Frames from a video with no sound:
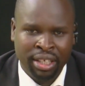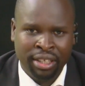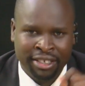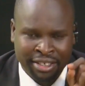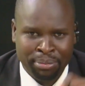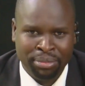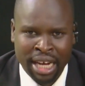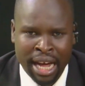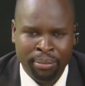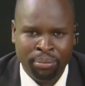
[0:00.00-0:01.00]
the same
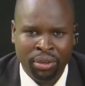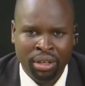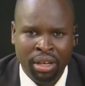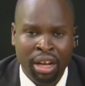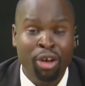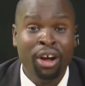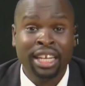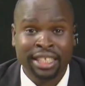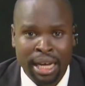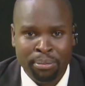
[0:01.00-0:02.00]
time. Longer
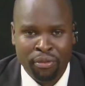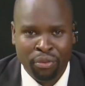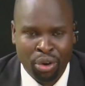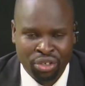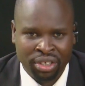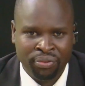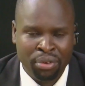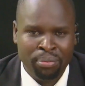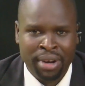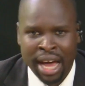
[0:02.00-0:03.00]
time, of course,
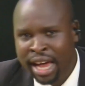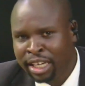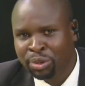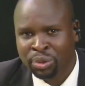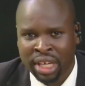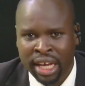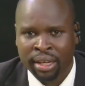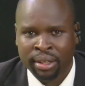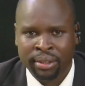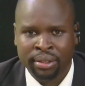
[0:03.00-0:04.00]
from 9 to 10,
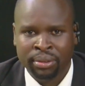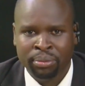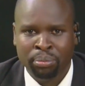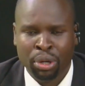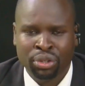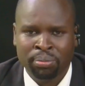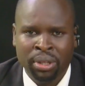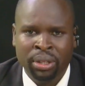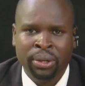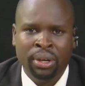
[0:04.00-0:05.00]
possibly.
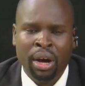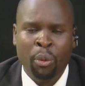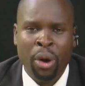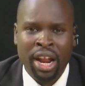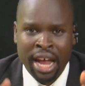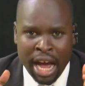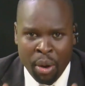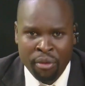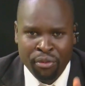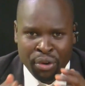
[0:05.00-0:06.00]
1
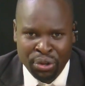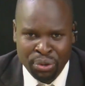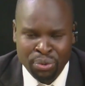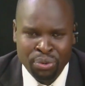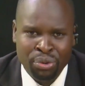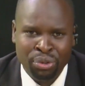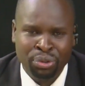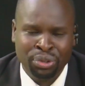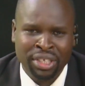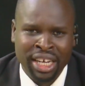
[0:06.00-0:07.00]
hour for you to
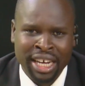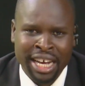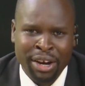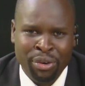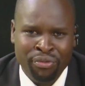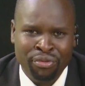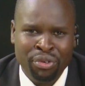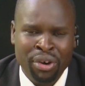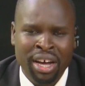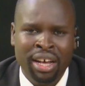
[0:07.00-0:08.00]
take care of
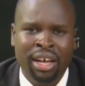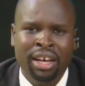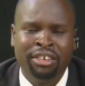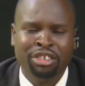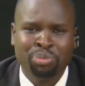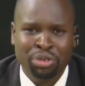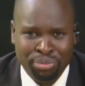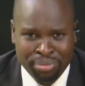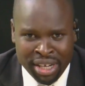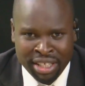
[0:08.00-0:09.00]
your
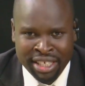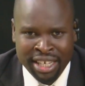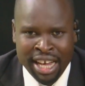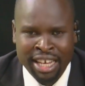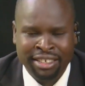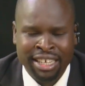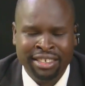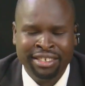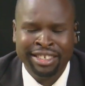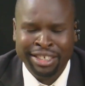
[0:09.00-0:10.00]
responsibility as a
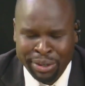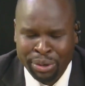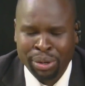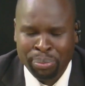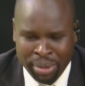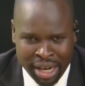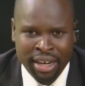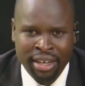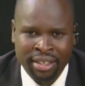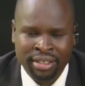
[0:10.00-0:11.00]
single
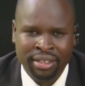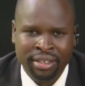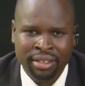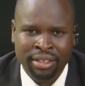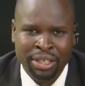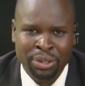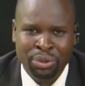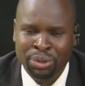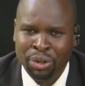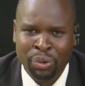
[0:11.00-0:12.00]
parent. You
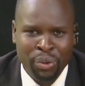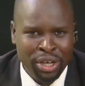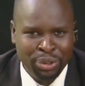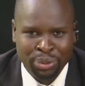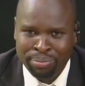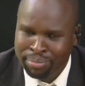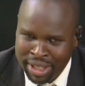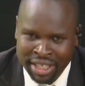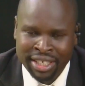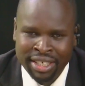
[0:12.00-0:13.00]
don't want to
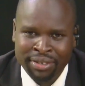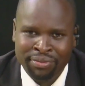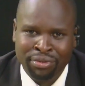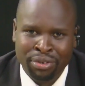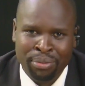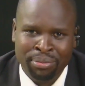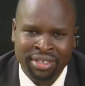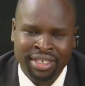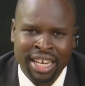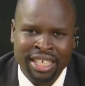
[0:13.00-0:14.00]
miss from
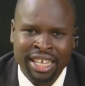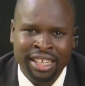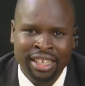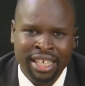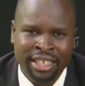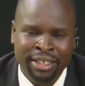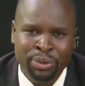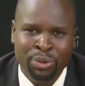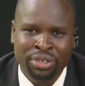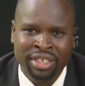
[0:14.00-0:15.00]
such a lady
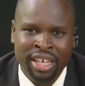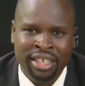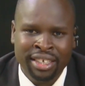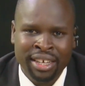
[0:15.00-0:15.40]
who says